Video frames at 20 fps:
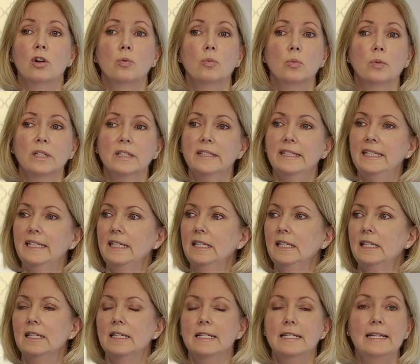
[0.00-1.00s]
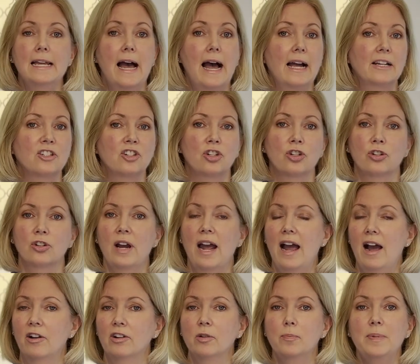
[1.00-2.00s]
really not sure
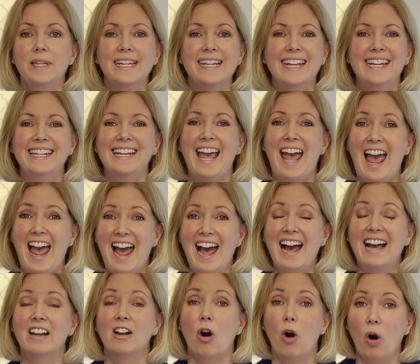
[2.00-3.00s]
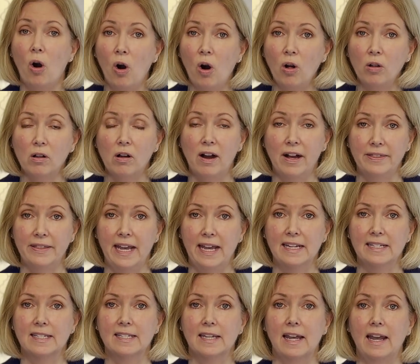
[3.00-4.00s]
how to begin at all on the
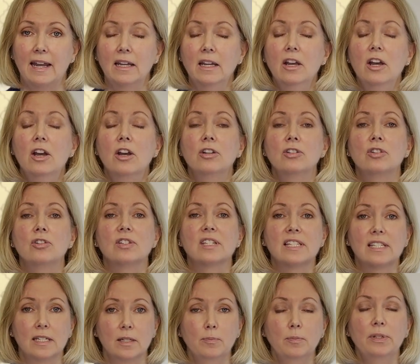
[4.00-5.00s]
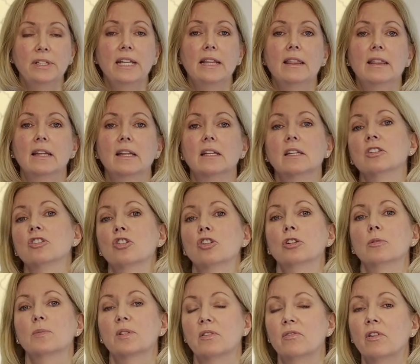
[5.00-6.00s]
essay to simply think in
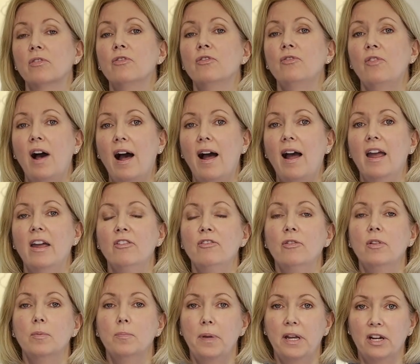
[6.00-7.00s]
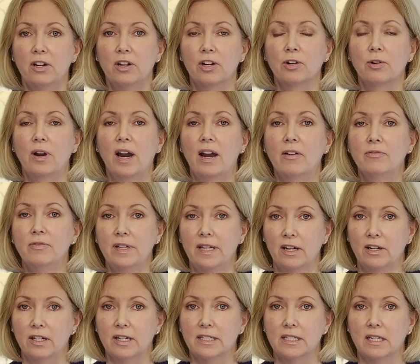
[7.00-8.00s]
terms of a 5-paragraph
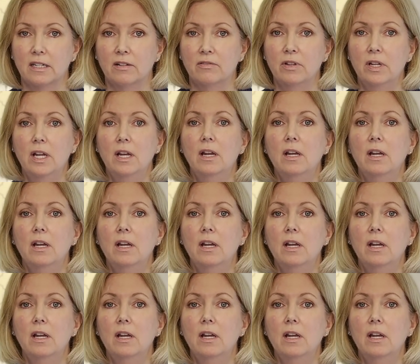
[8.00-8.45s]
narrative.